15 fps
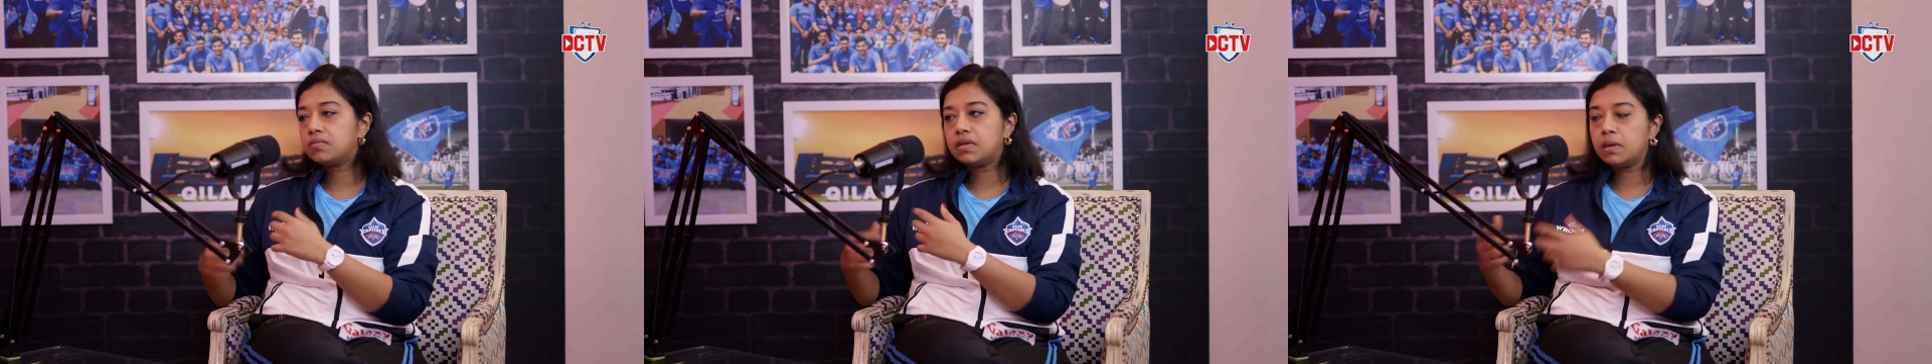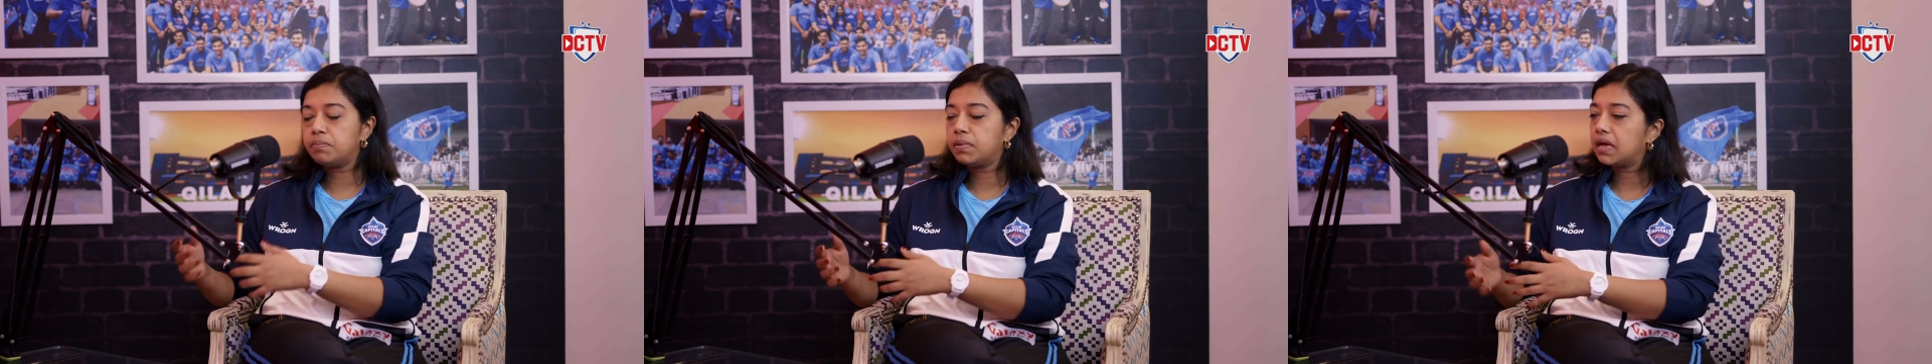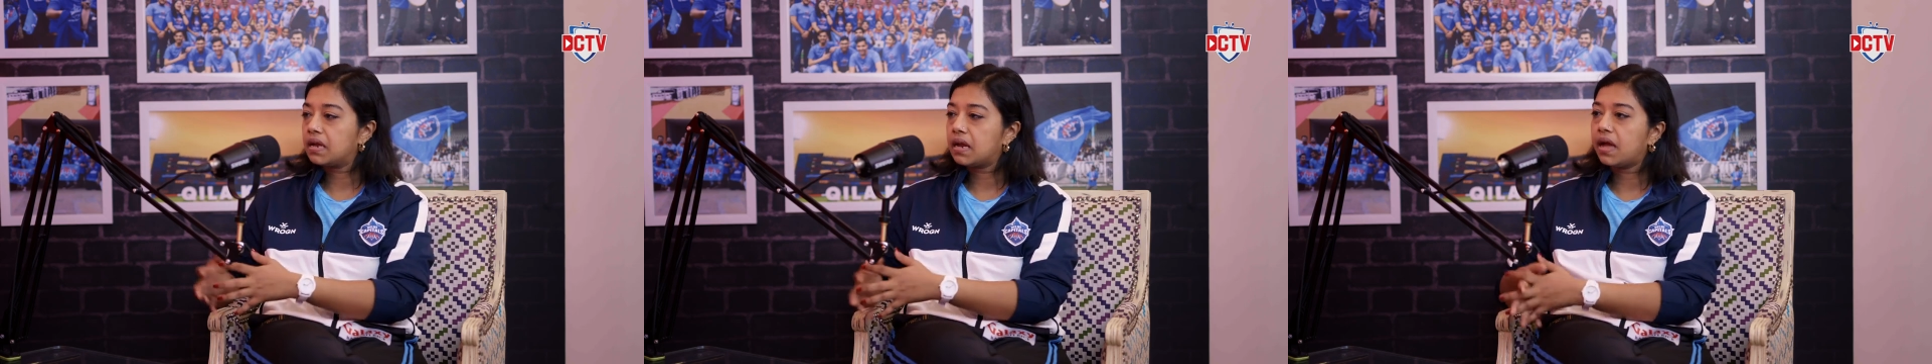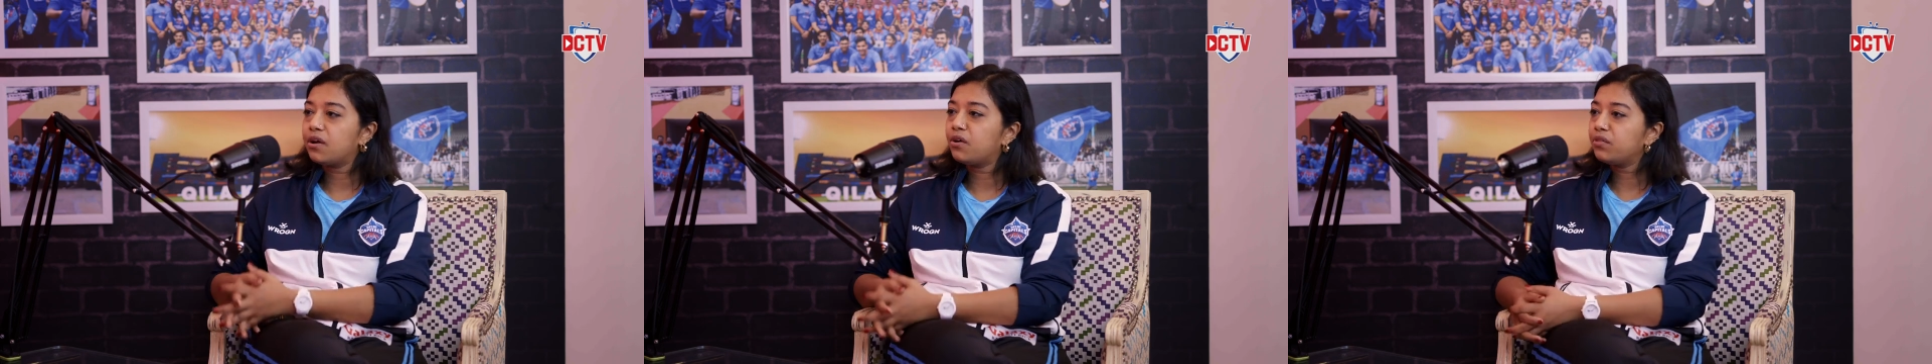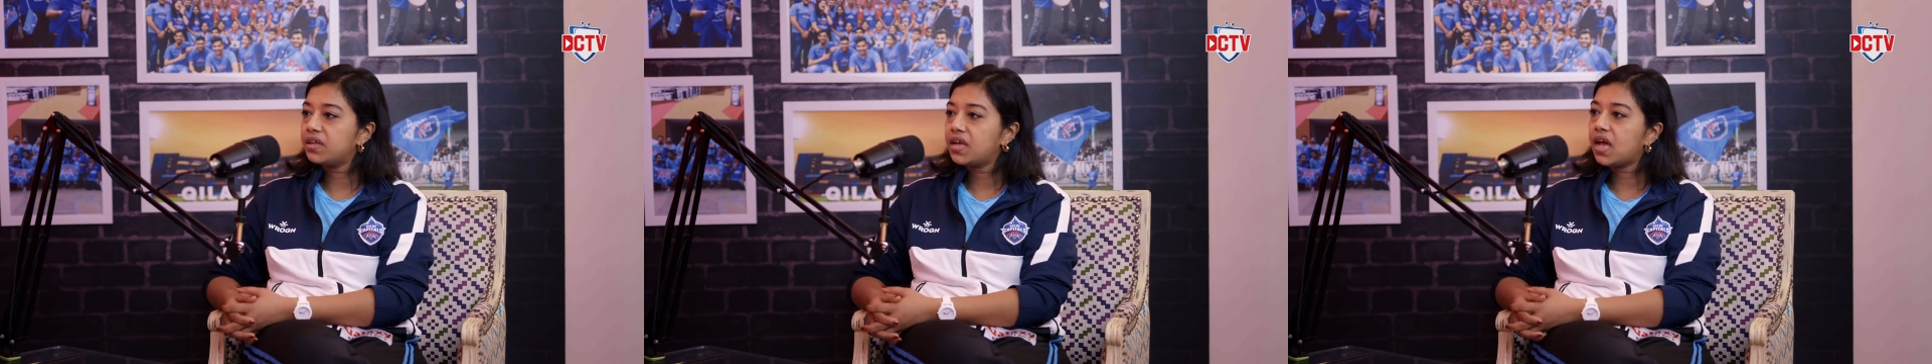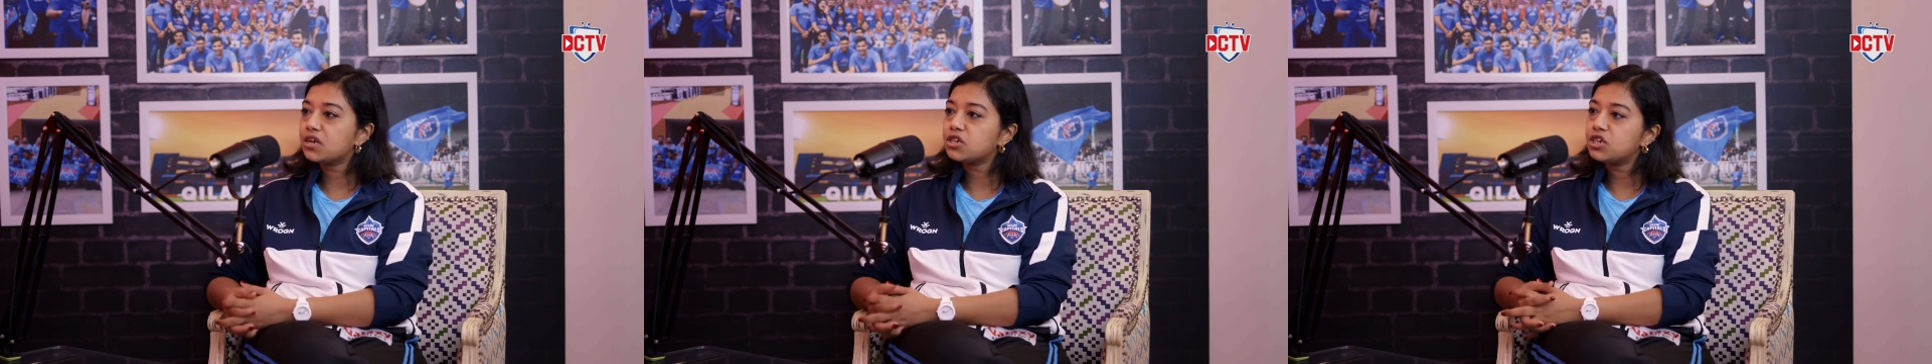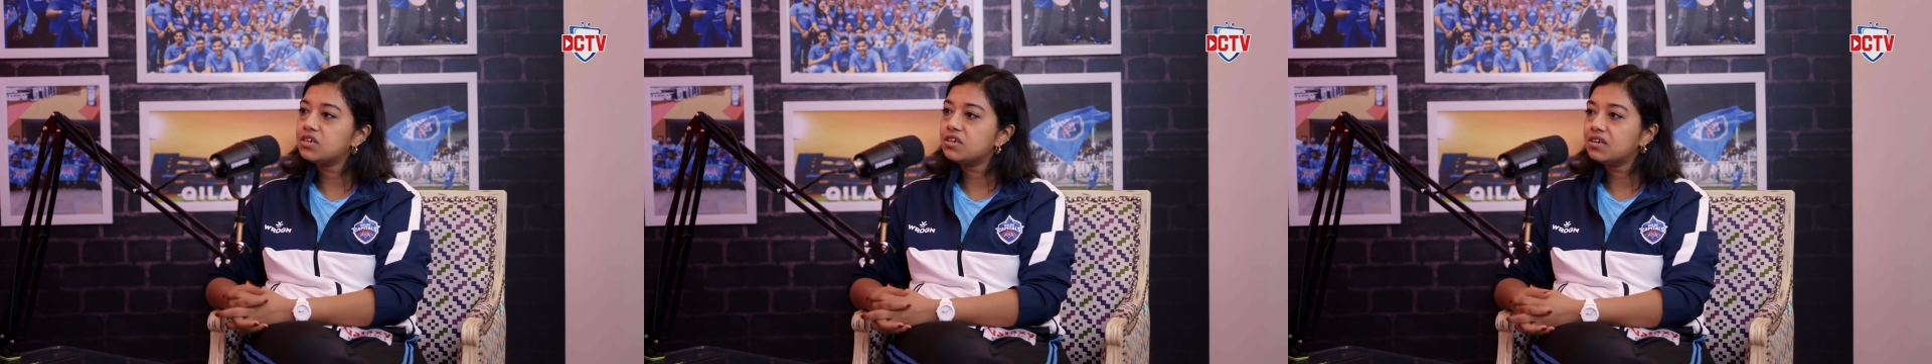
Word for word: keeping an eye on the action?